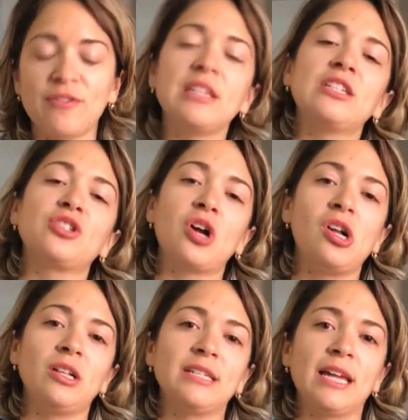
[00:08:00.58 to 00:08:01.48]
off the Easter
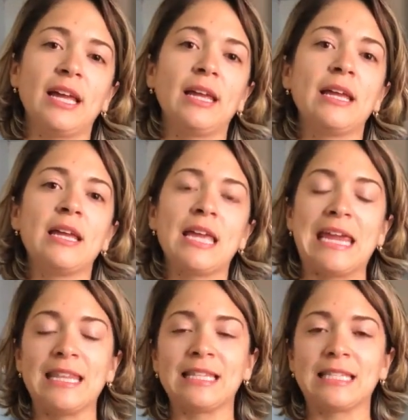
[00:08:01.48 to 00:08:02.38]
holiday
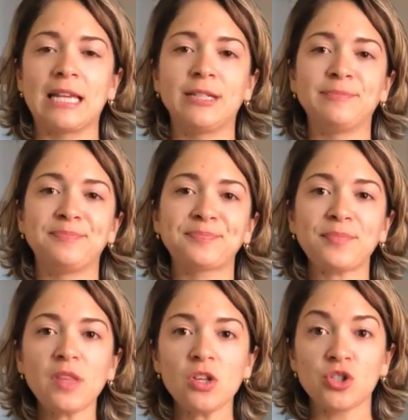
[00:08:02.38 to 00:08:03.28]
in the sun.
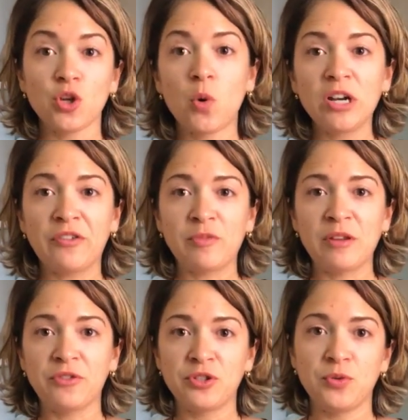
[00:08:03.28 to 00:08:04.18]
So you won't hear from
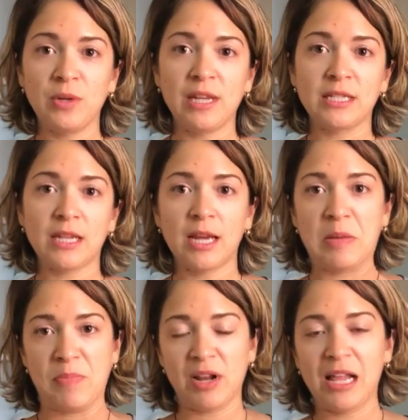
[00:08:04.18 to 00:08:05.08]
me for 2 weeks,
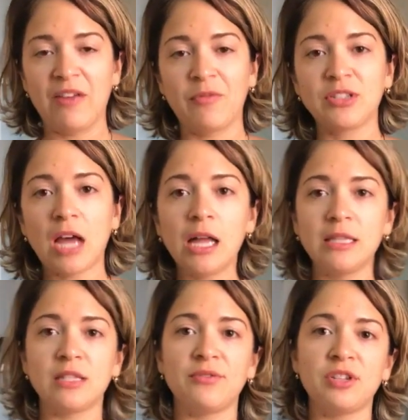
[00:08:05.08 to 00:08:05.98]
but I'll have
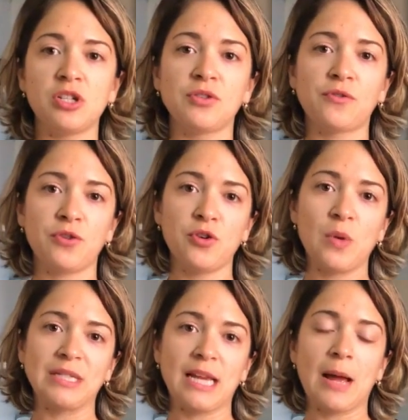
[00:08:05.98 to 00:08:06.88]
tons of videos for you
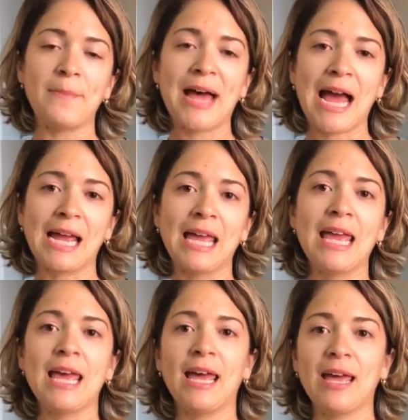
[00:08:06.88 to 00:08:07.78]
once I come back.
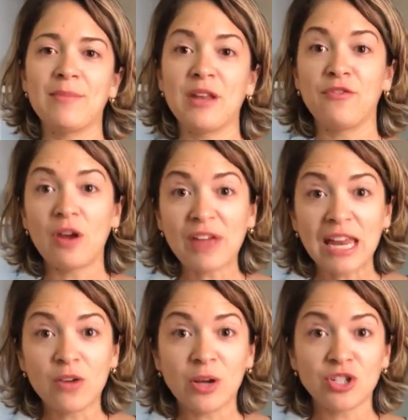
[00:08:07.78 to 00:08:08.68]
And if you have
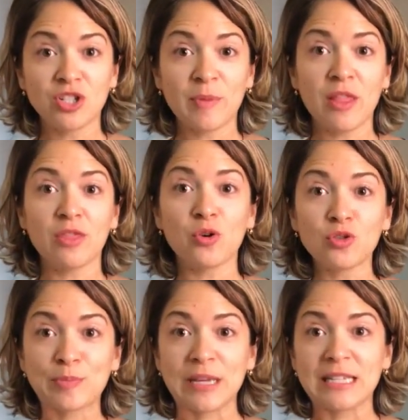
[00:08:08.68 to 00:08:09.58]
any questions about
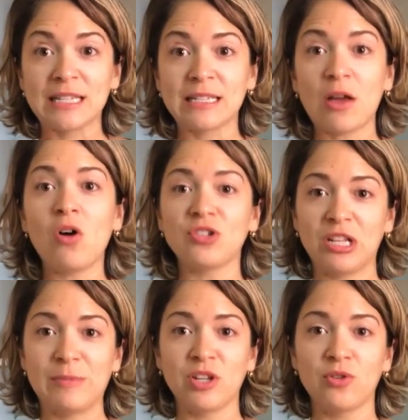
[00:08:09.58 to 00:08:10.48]
those places,
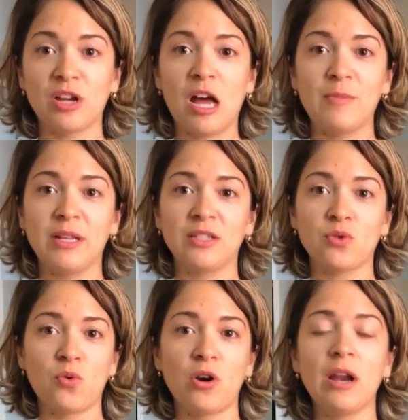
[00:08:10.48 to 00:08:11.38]
also let me know in the
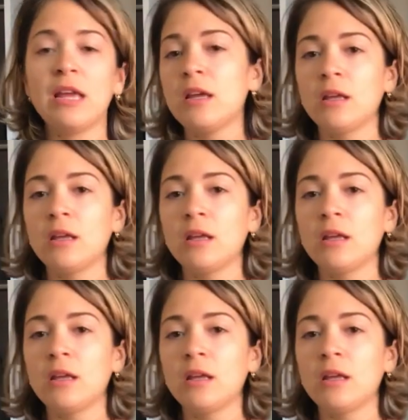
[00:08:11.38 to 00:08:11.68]
comments, or